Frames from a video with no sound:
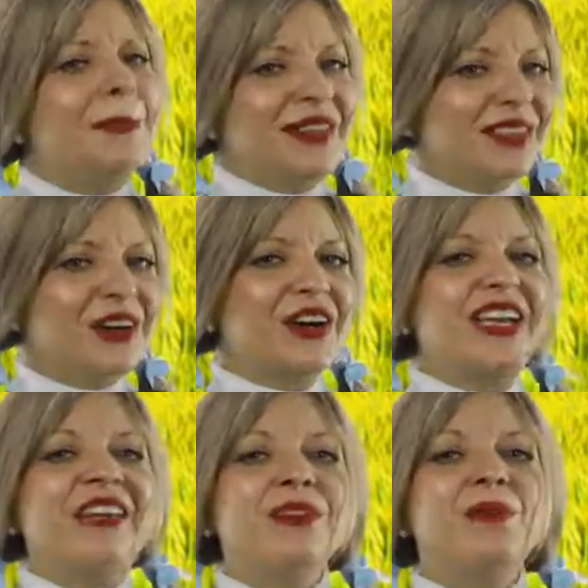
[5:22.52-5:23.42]
But there are
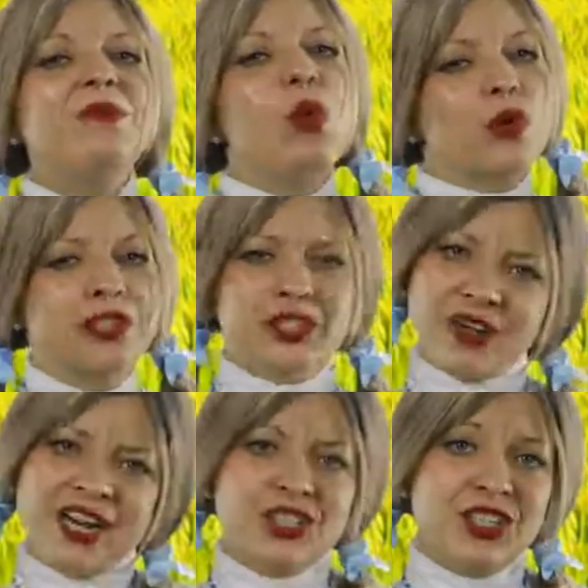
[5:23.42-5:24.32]
even more
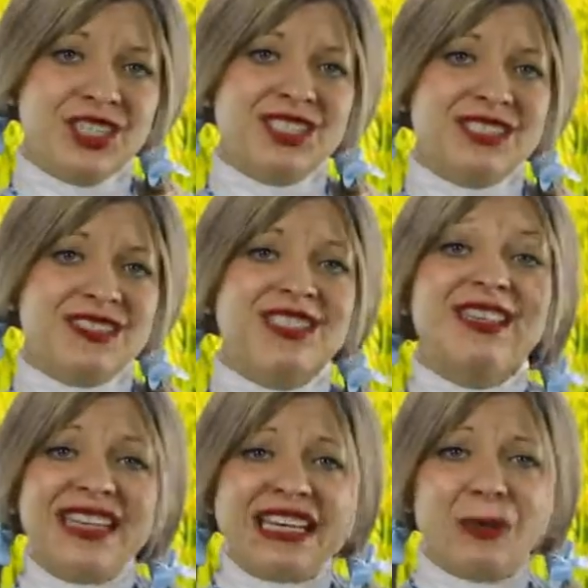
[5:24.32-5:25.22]
strategies to
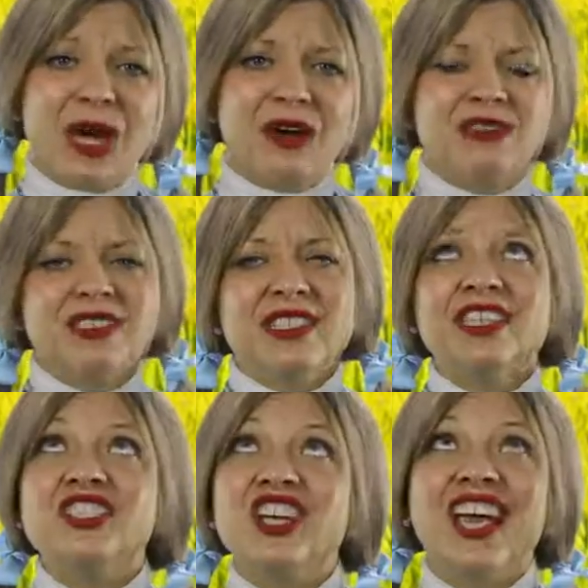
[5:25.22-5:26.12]
think about,
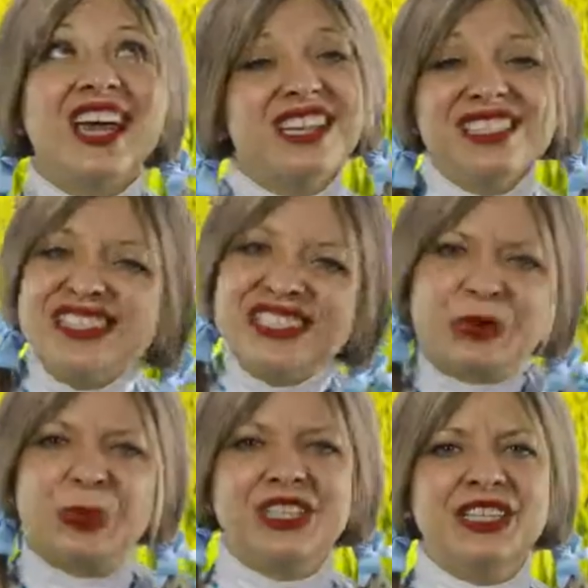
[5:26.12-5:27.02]
such as the
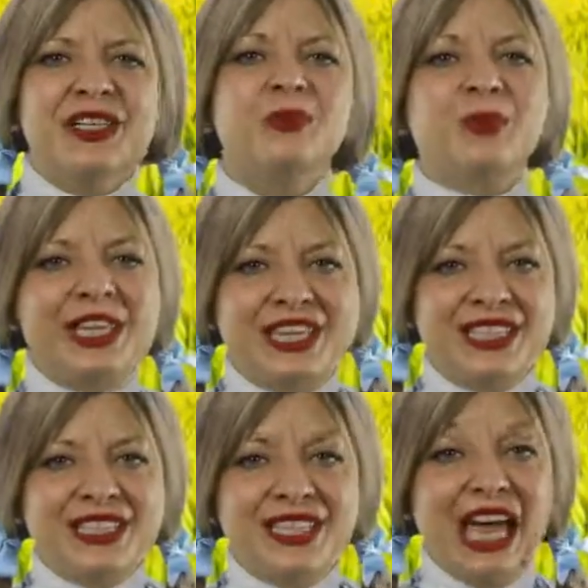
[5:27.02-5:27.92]
ability to
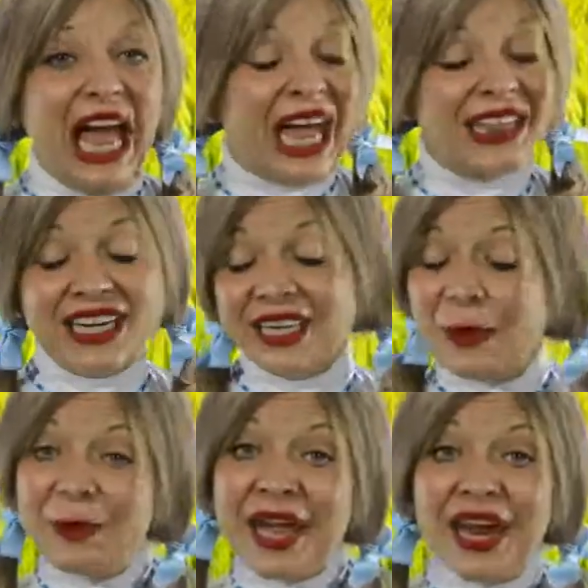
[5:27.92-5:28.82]
read and then
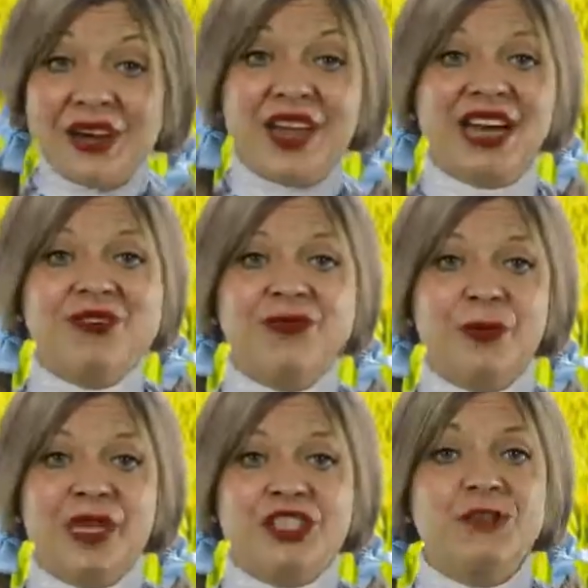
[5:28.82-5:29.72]
compare that
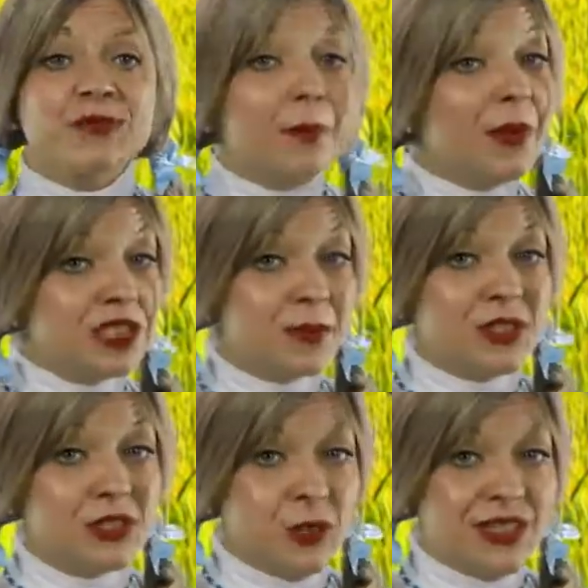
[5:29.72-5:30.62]
information from
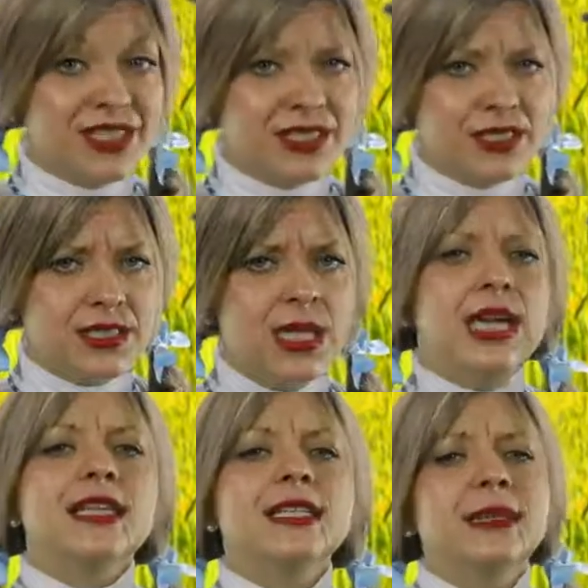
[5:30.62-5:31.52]
multiple sources,
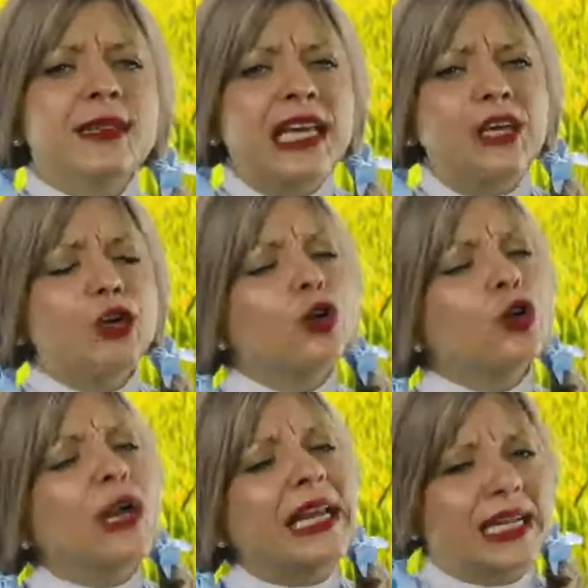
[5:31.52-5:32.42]
to think
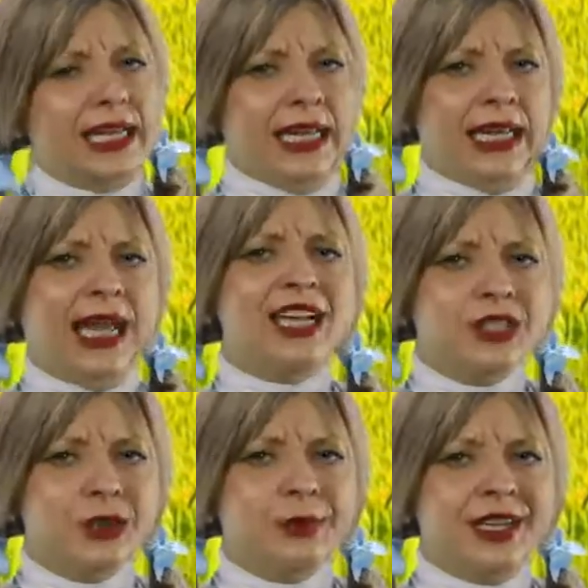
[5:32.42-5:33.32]
critically
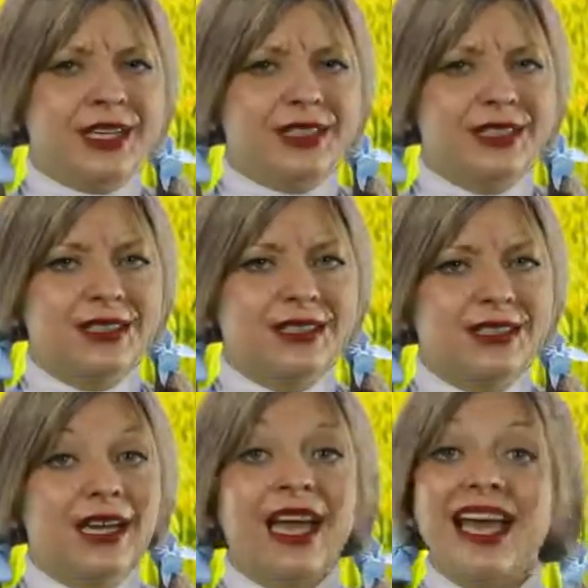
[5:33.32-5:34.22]
as you read.
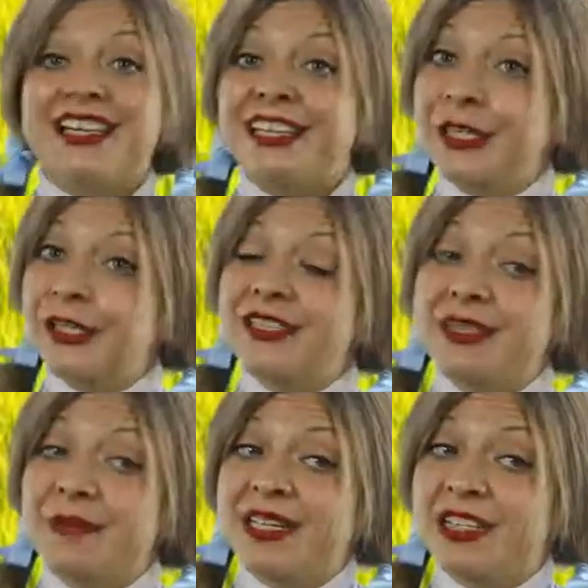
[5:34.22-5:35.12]
And here is
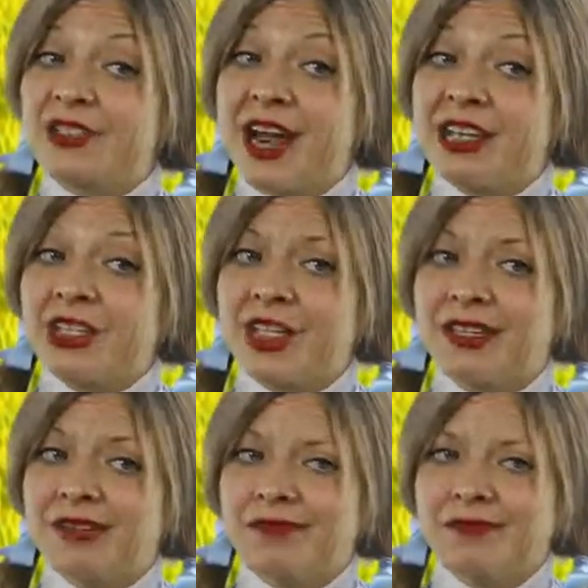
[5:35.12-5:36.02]
a big
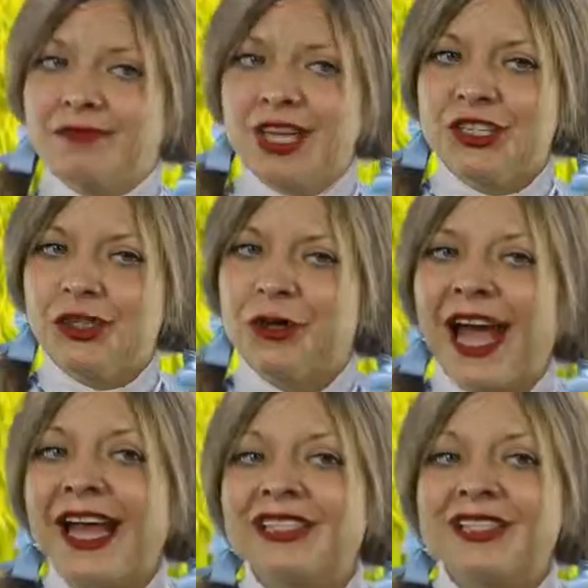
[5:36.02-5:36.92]
strategy: to
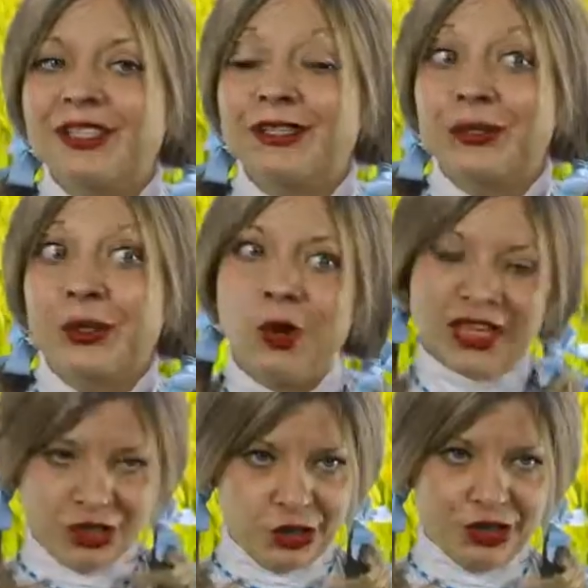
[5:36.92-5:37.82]
ask
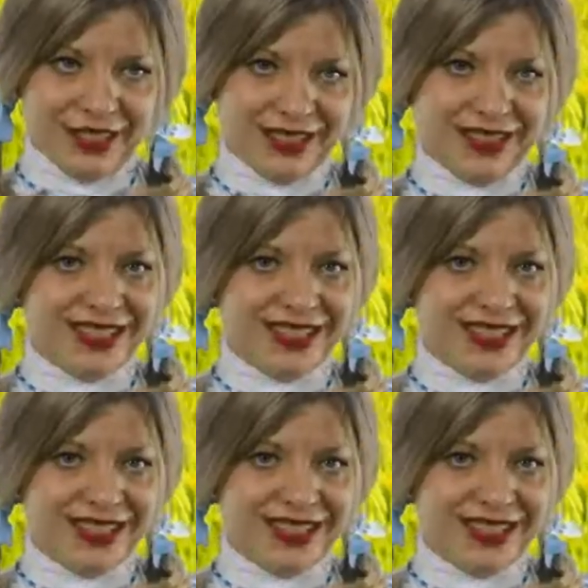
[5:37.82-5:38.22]
questions.